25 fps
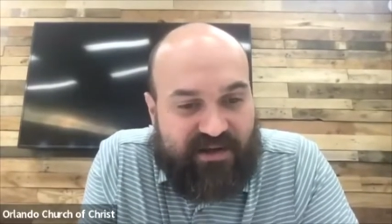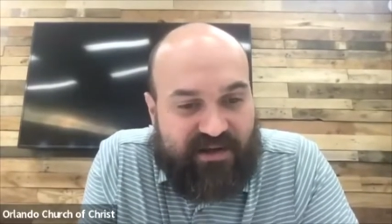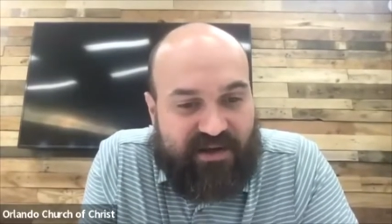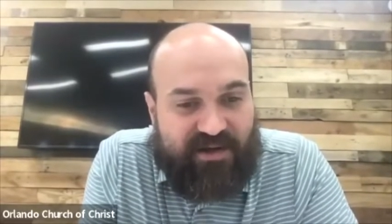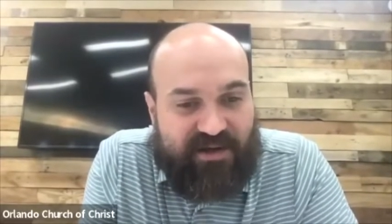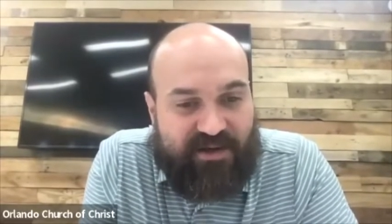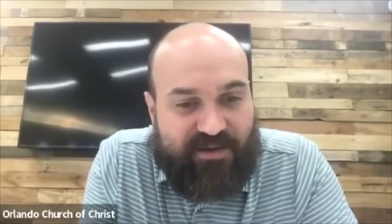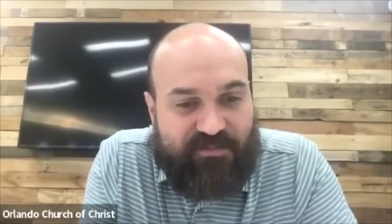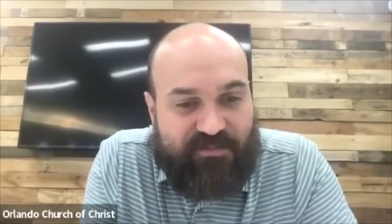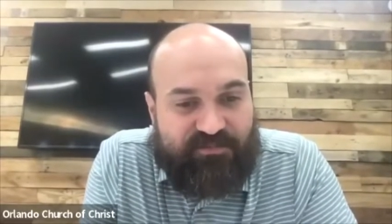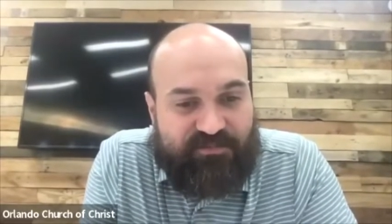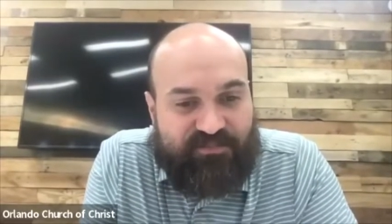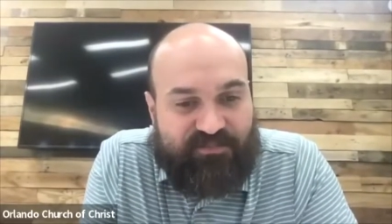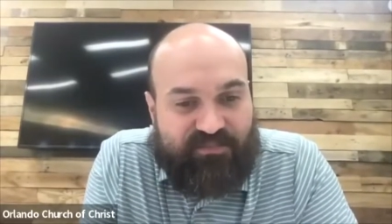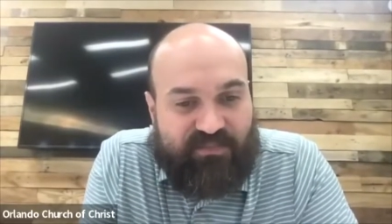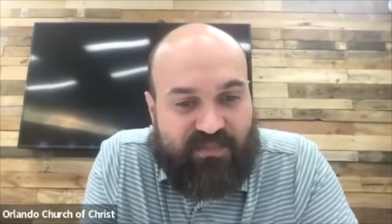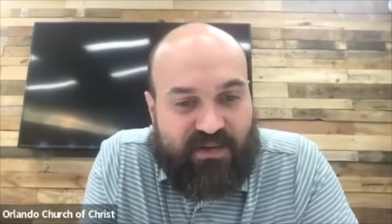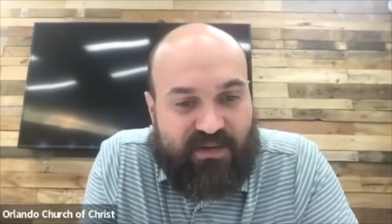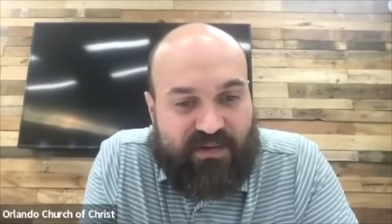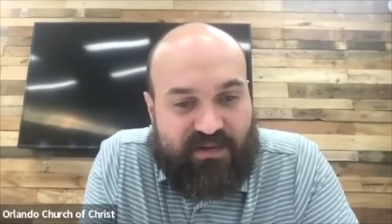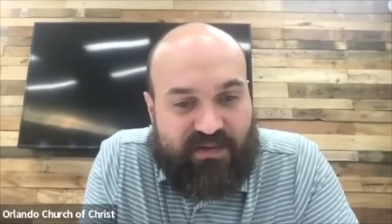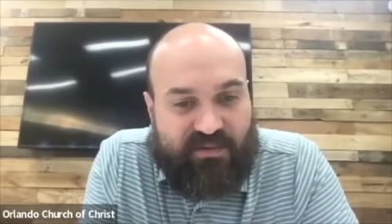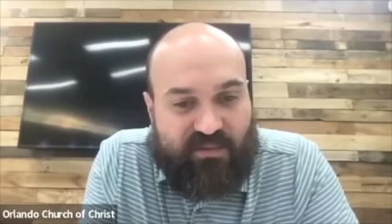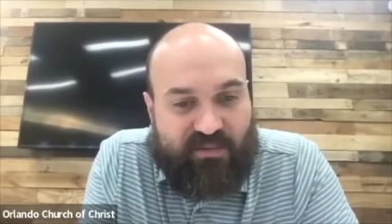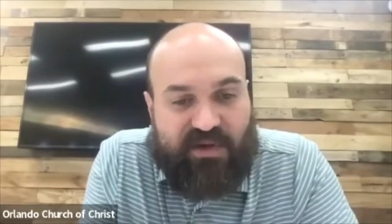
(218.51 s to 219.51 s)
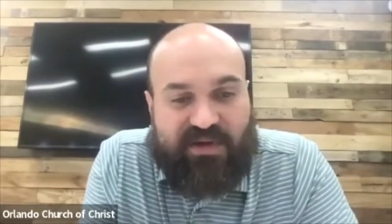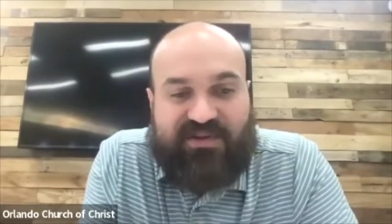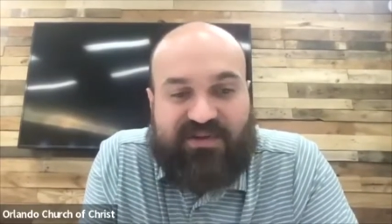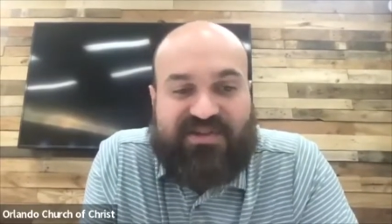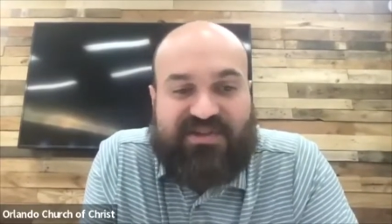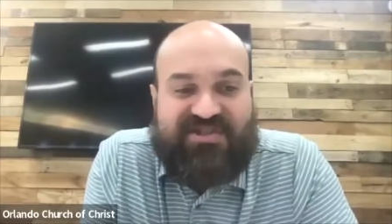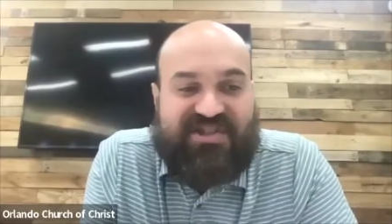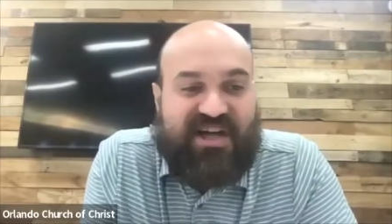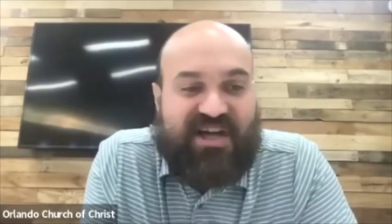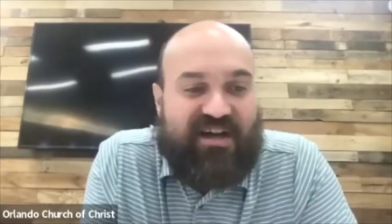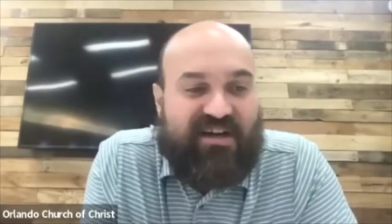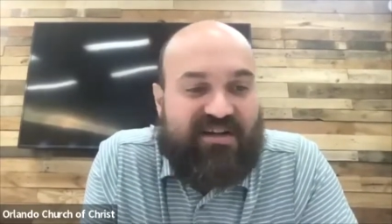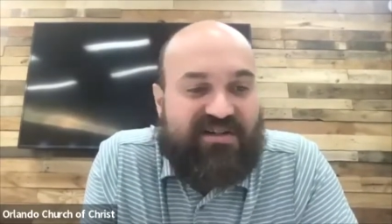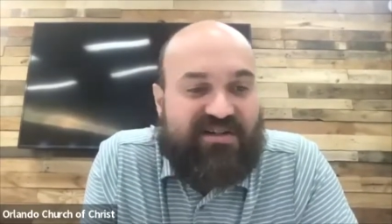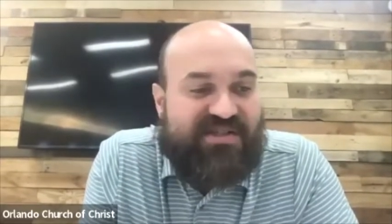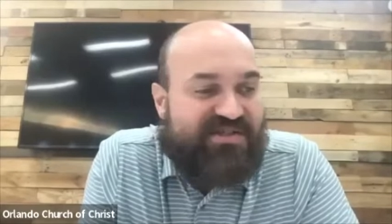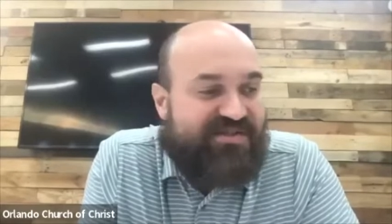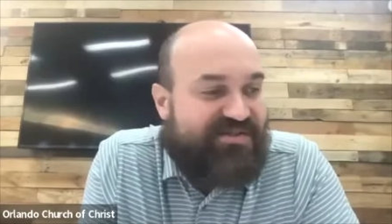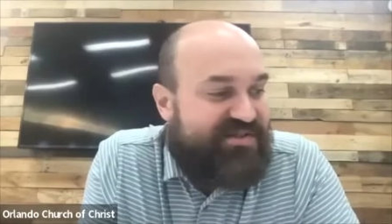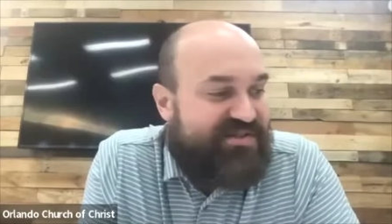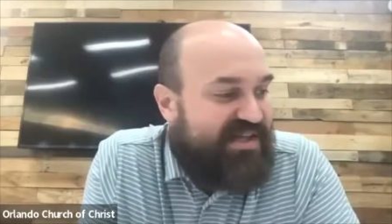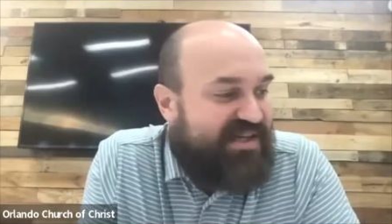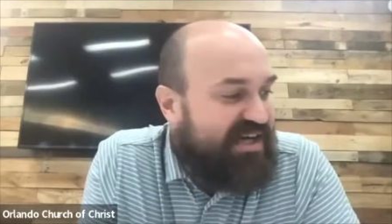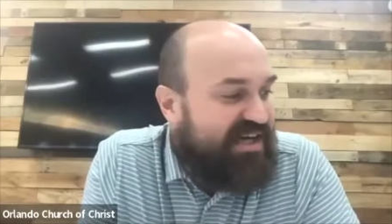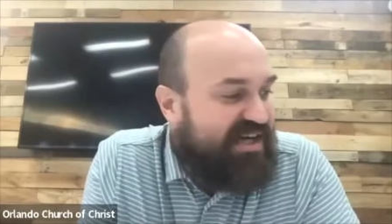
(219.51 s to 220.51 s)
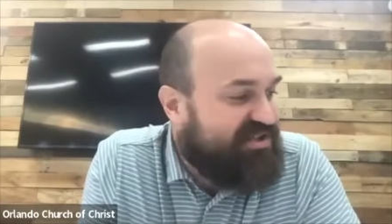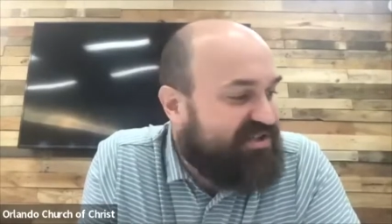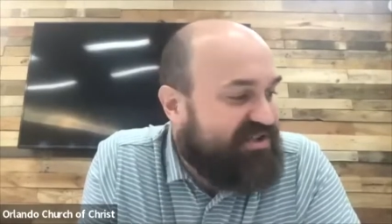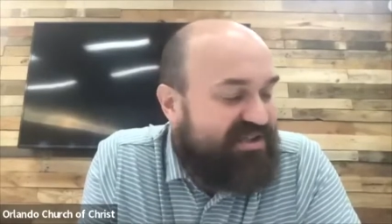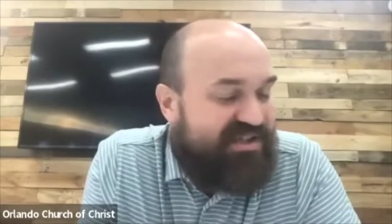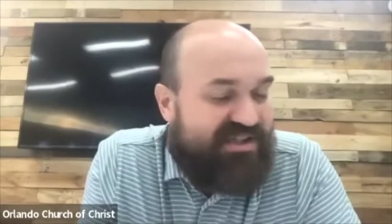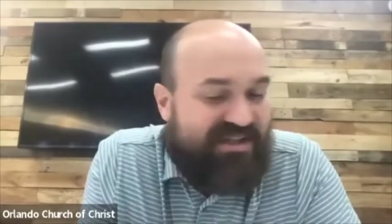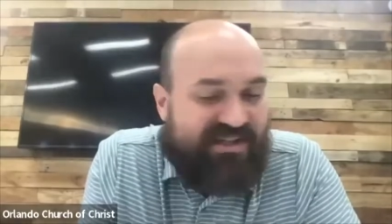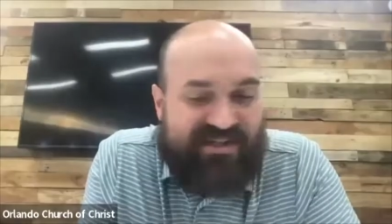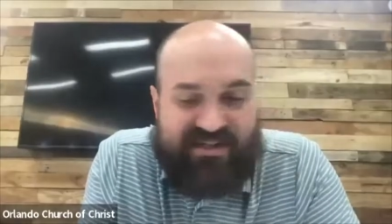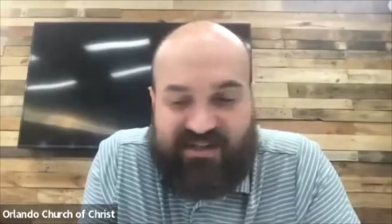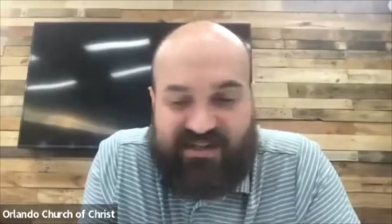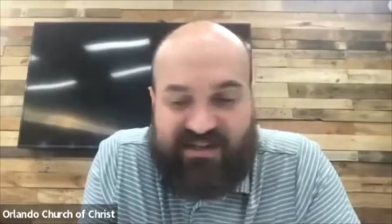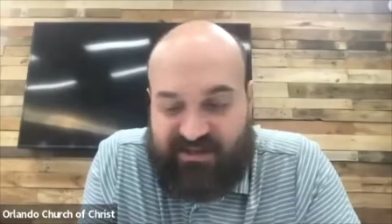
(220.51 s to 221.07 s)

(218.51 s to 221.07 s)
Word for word: Um, one of the challenges is actually